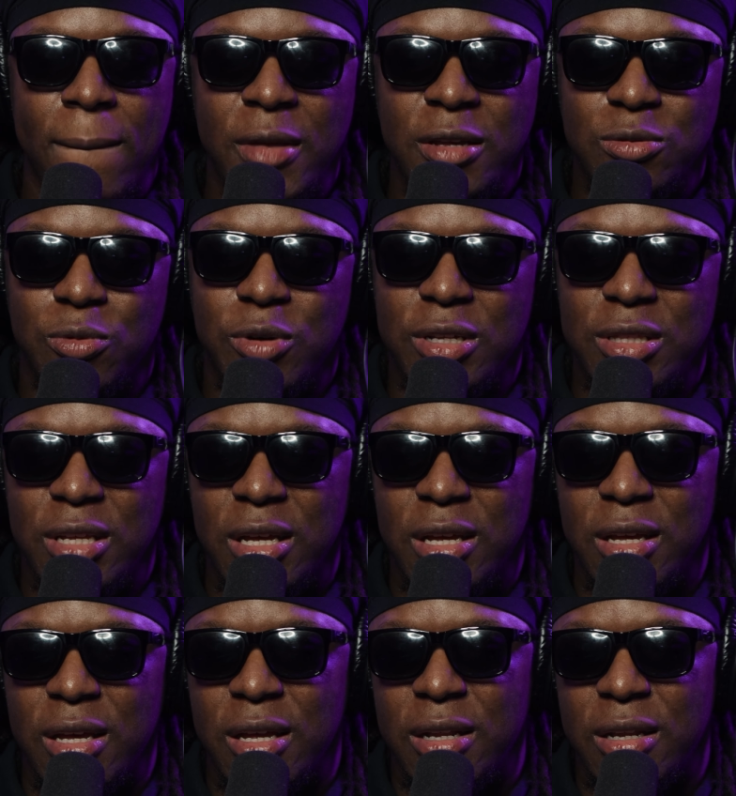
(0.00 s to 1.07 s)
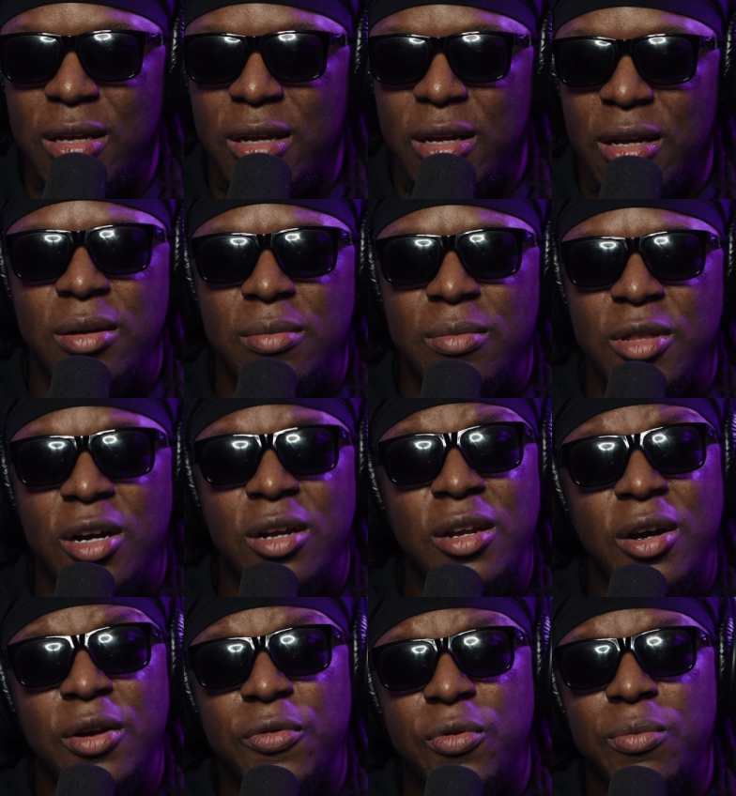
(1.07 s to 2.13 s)
is one thing, and they're
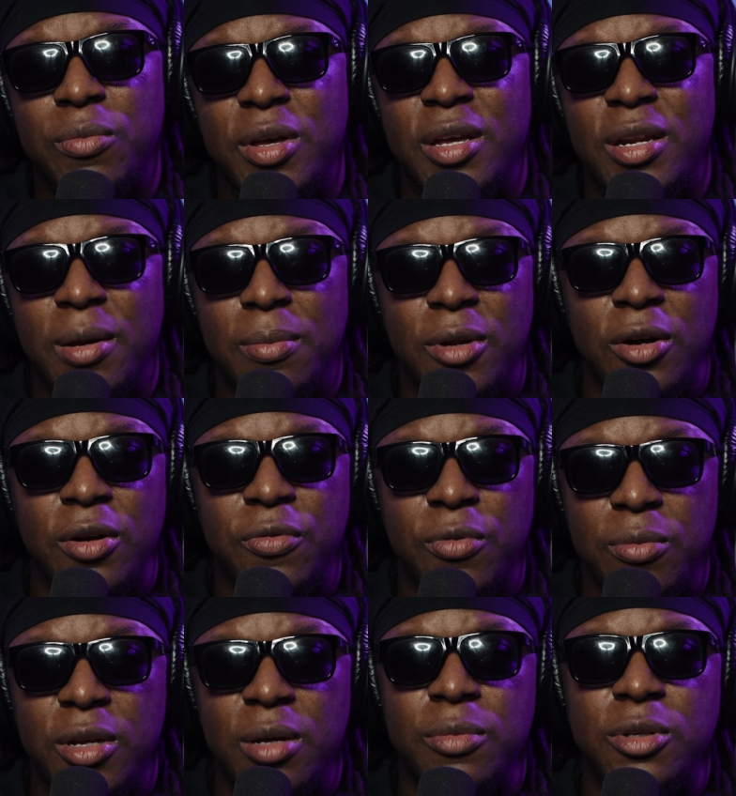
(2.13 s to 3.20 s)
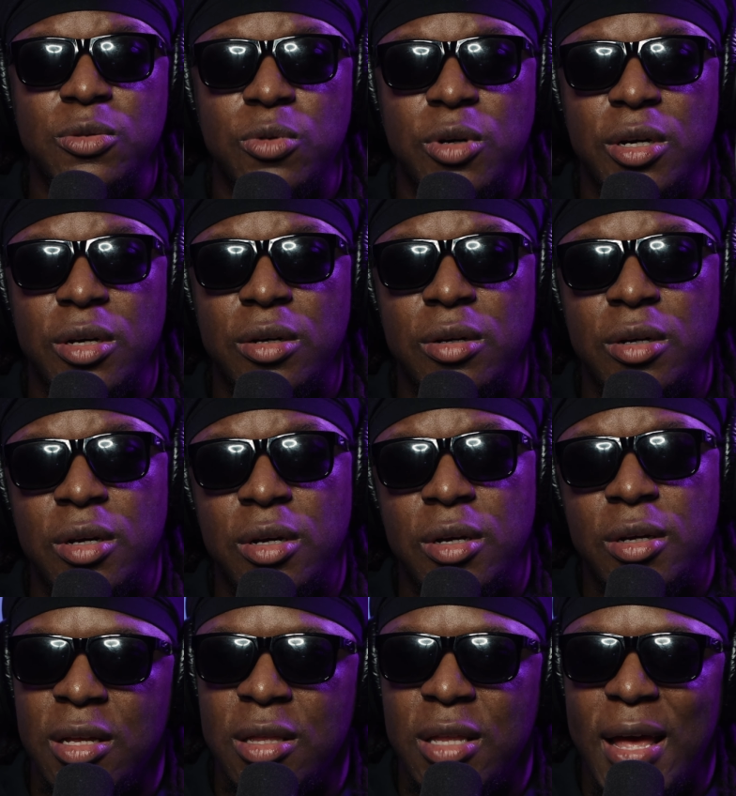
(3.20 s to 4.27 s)
learning from me and I'm learning from them as well.
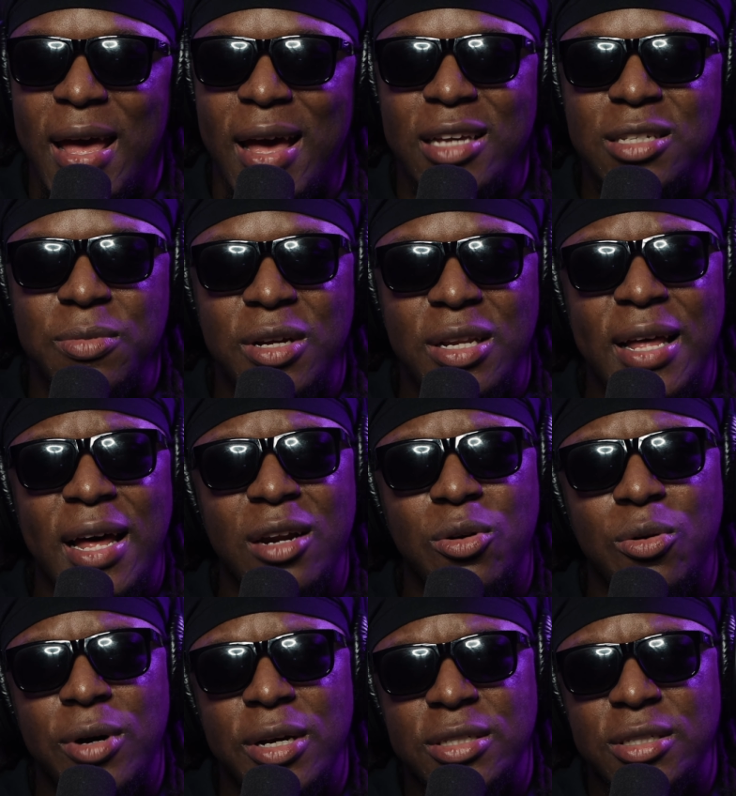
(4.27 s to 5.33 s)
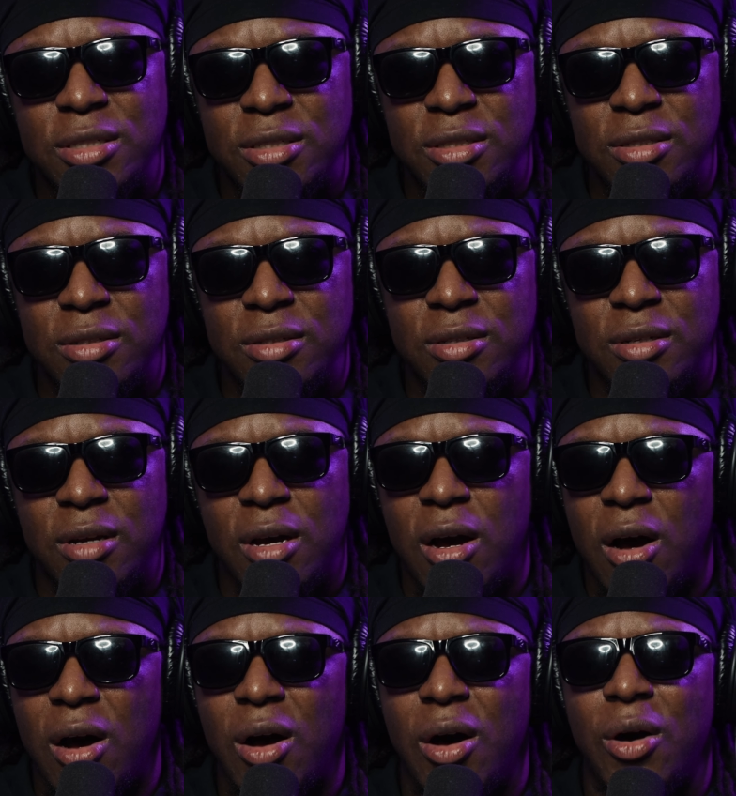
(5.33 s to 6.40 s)
They ask me a lot of questions
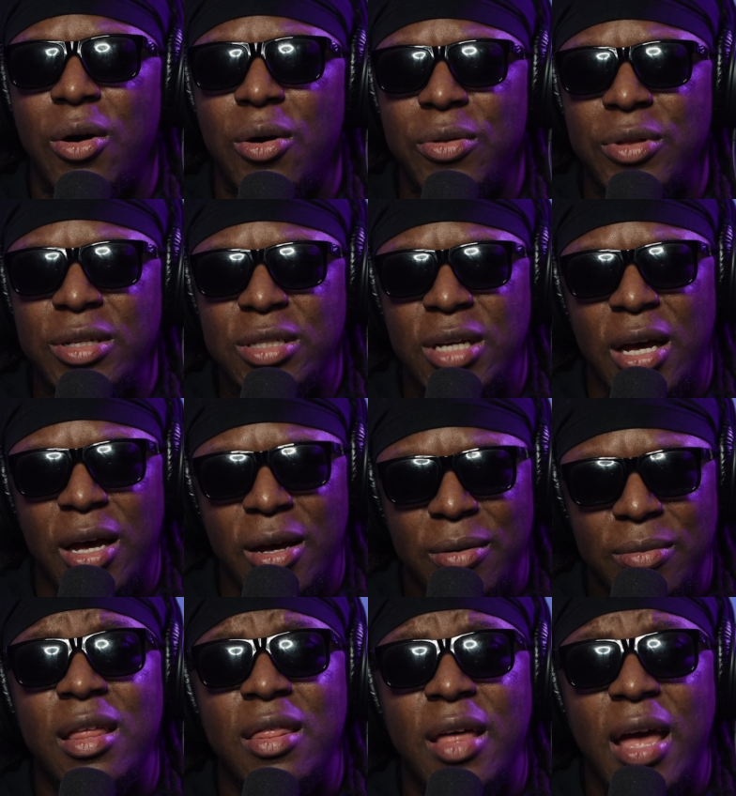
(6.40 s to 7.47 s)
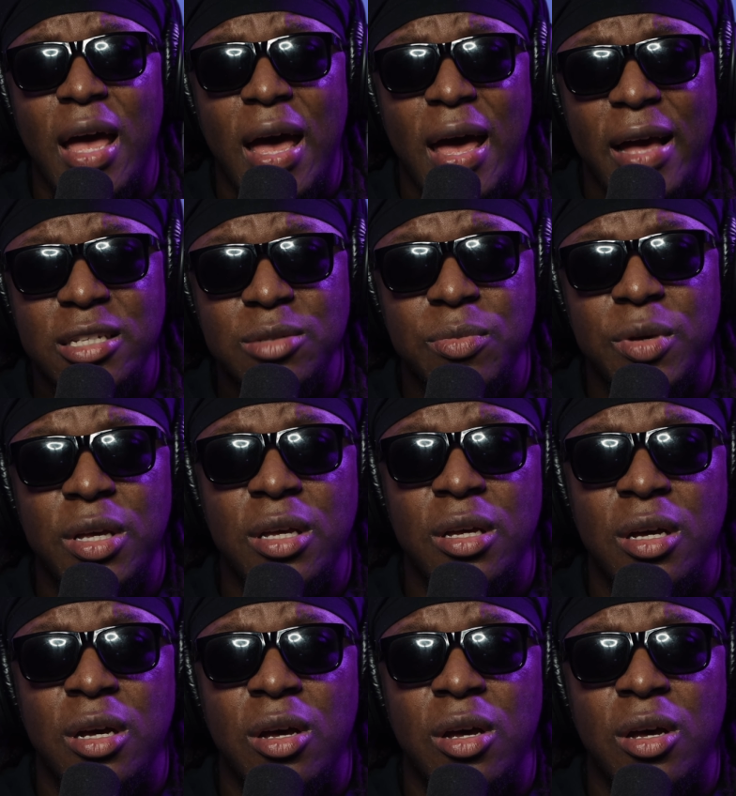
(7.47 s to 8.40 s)
all the time. They ask me